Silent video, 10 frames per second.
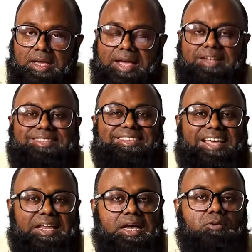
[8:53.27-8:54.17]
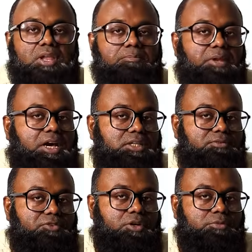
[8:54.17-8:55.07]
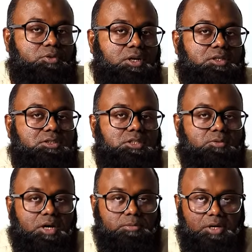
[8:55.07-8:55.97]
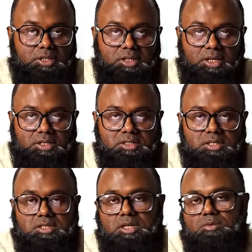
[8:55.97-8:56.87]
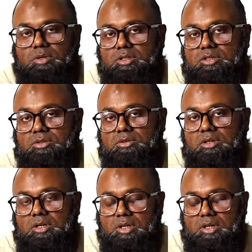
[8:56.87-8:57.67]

And then I will apply the formula dy by dx is equal to